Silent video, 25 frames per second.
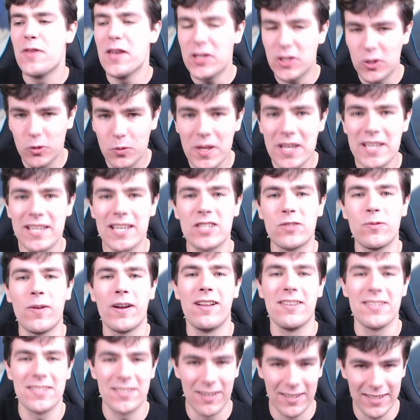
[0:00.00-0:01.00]
This week is
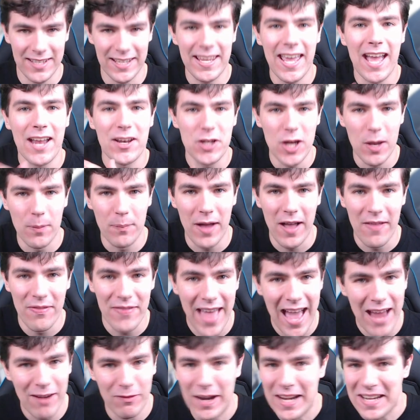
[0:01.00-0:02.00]
when I'll start to catch up
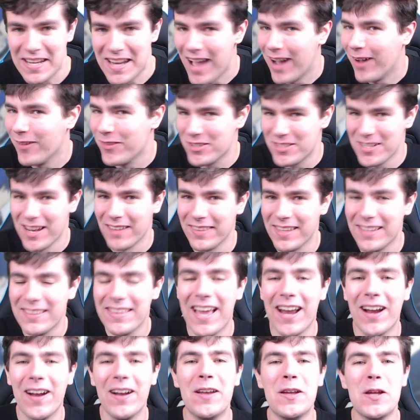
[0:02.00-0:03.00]
on that right now. There's nothing
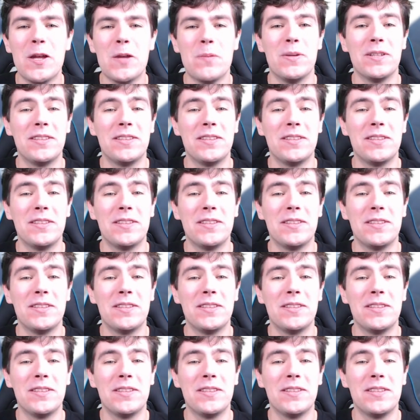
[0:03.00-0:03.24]
there.